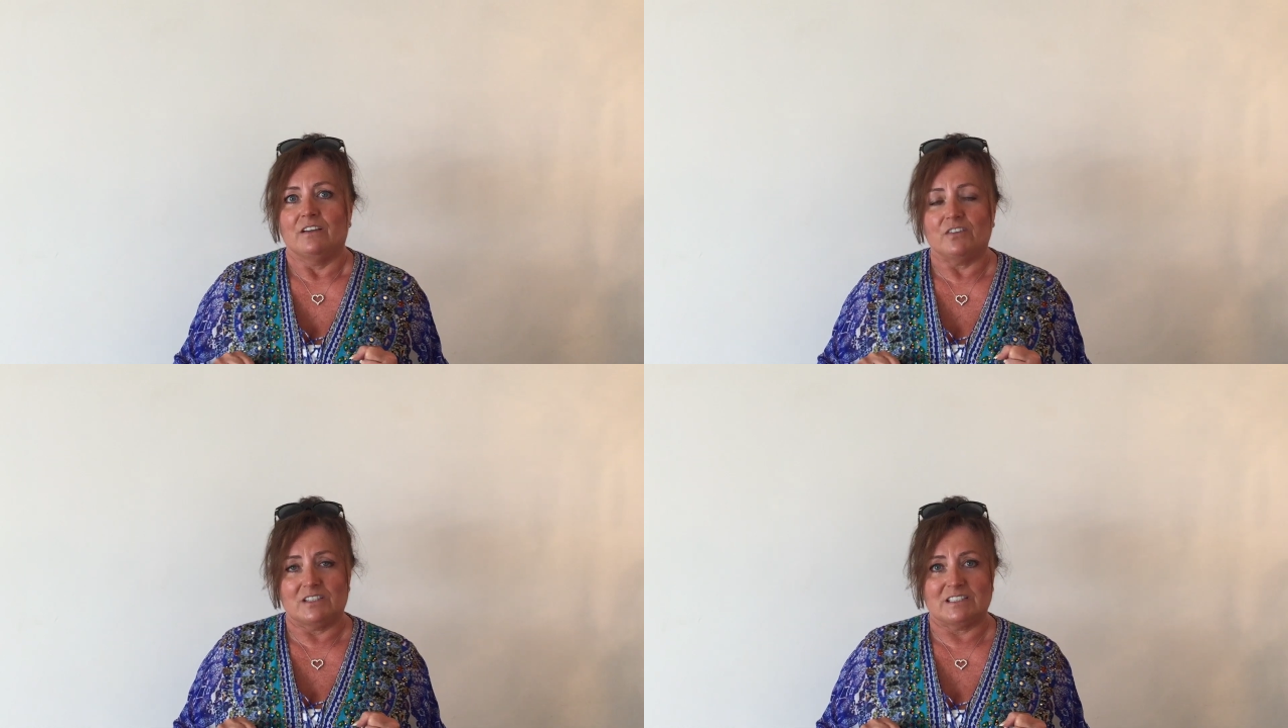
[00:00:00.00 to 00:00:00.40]

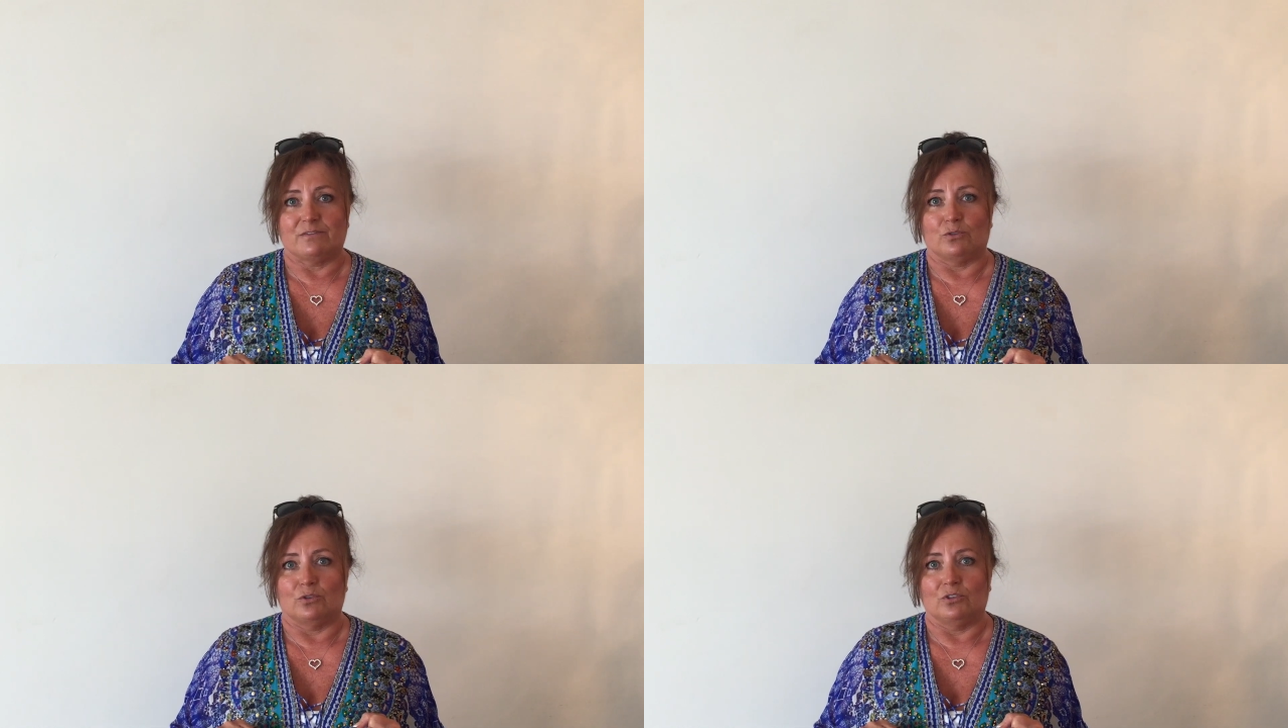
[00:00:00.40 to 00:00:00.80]
First
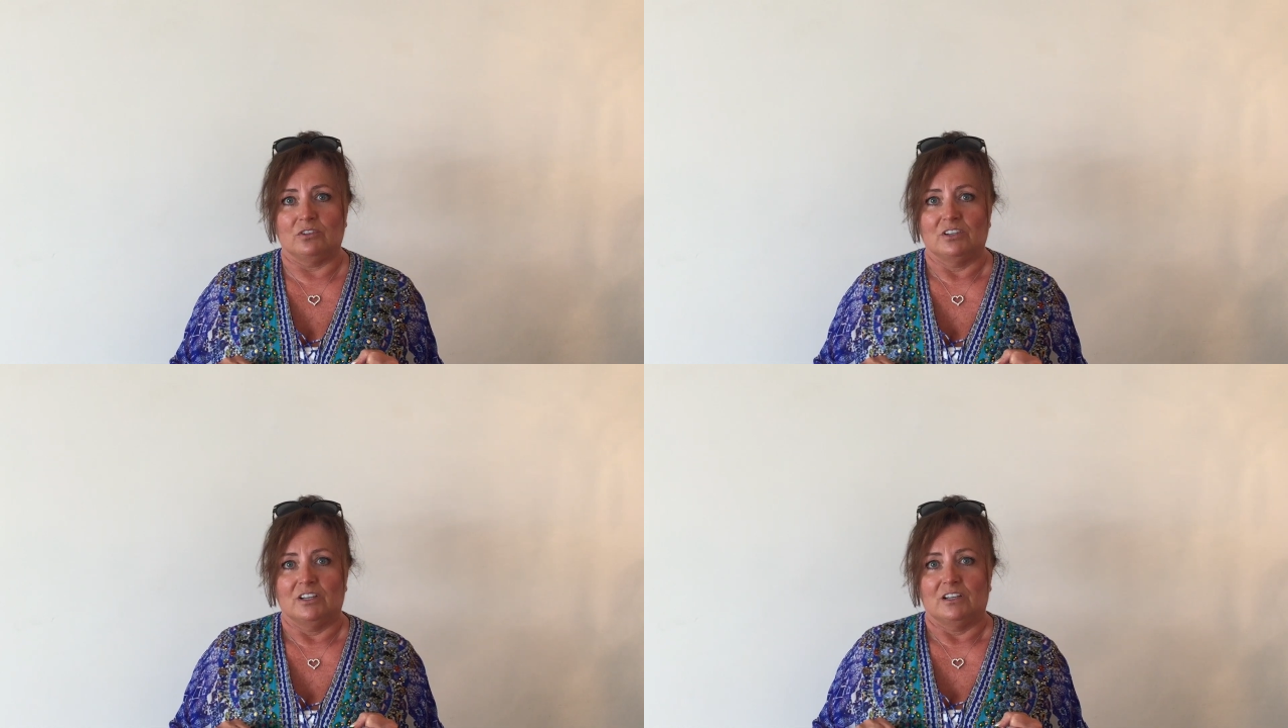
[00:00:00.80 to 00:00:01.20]
of
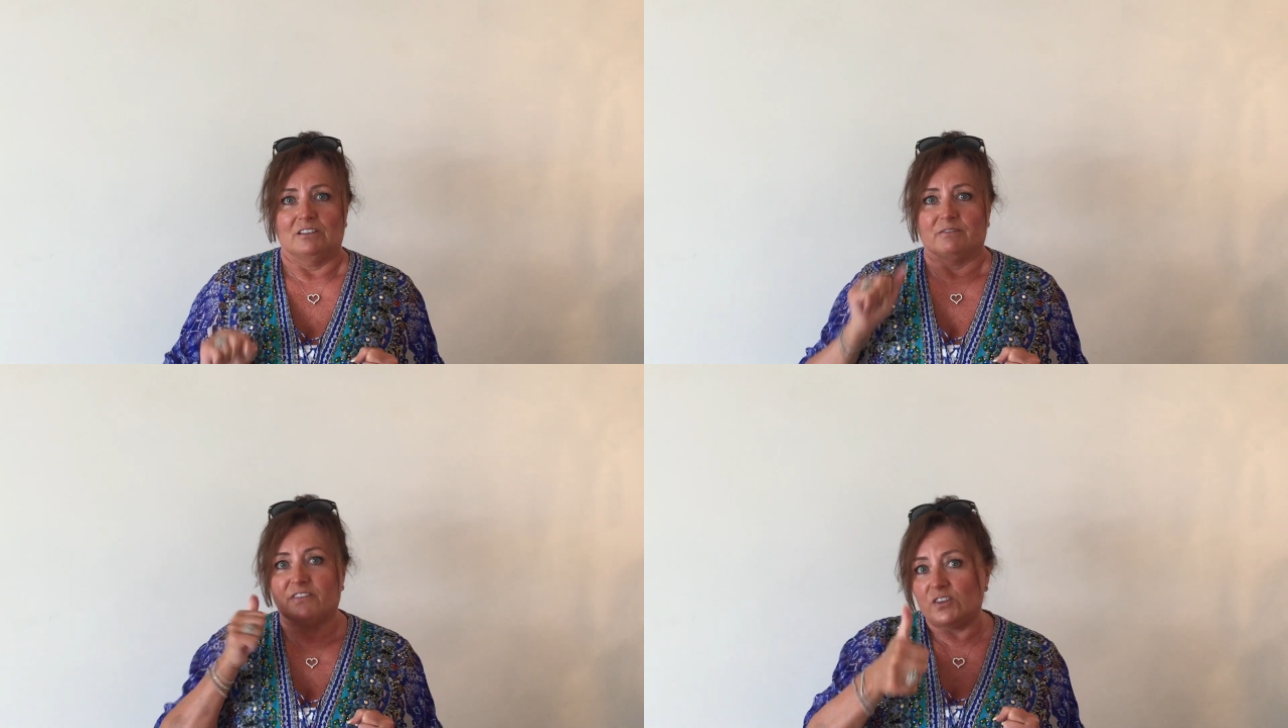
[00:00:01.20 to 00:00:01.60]
all,
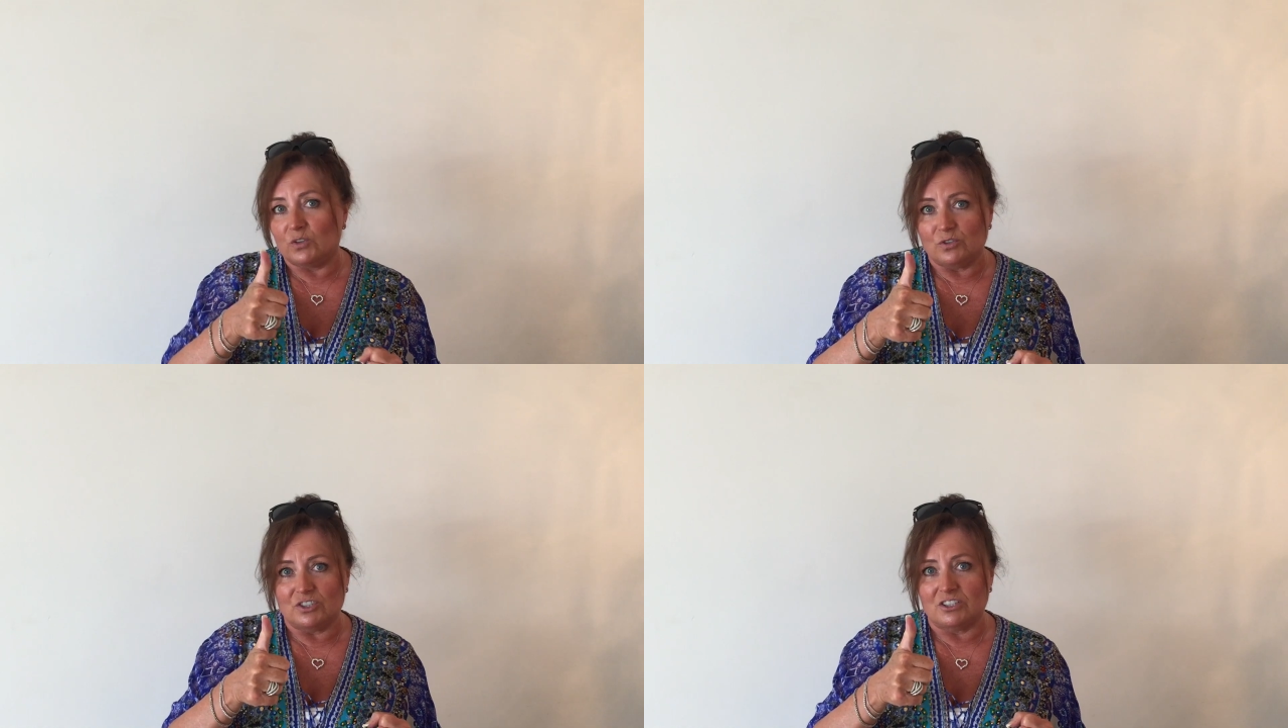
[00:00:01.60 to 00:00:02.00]

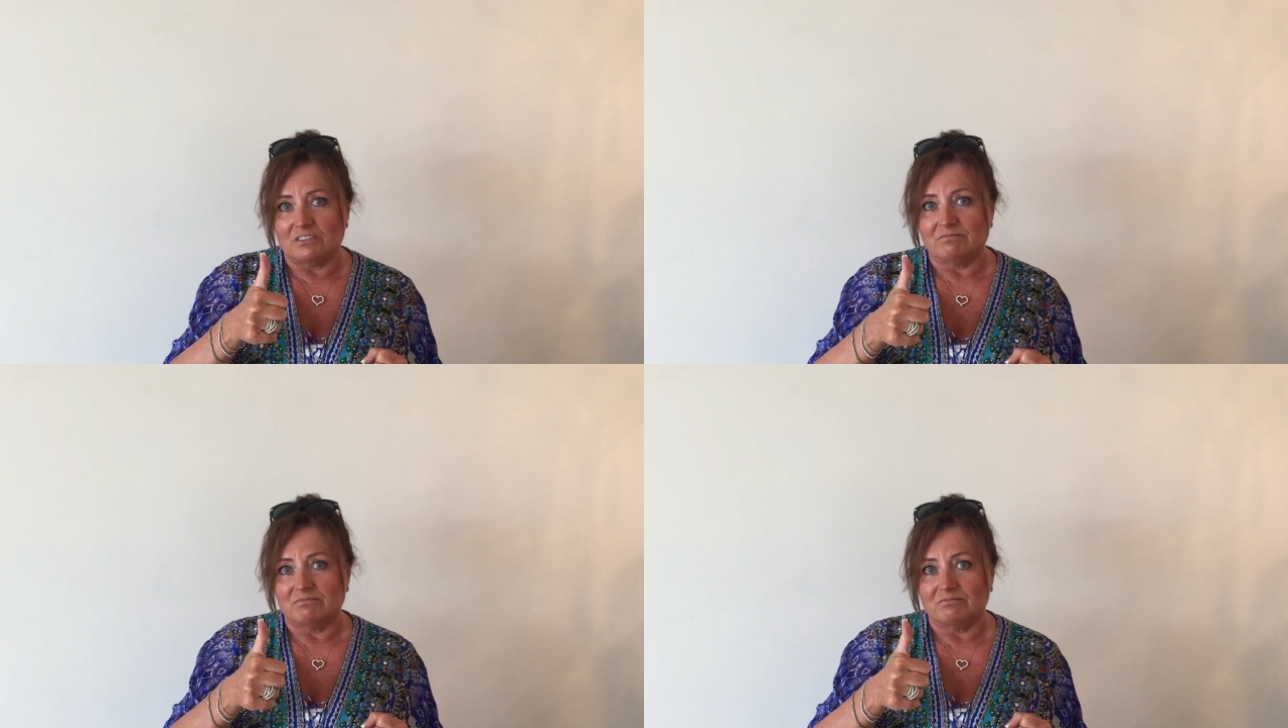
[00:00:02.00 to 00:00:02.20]
food,